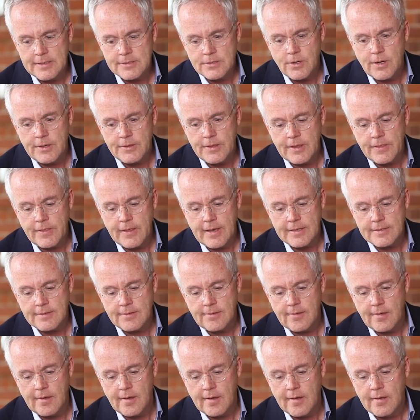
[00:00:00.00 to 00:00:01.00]
So I think
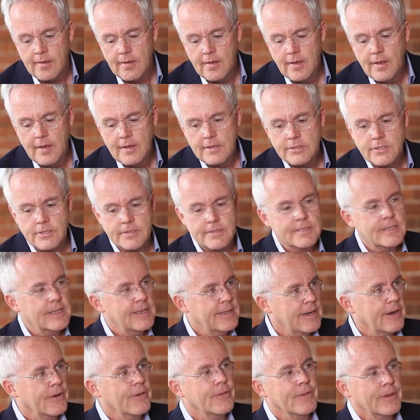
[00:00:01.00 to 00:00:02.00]
that's just
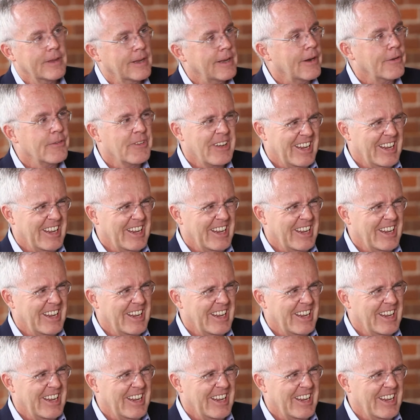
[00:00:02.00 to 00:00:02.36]
in our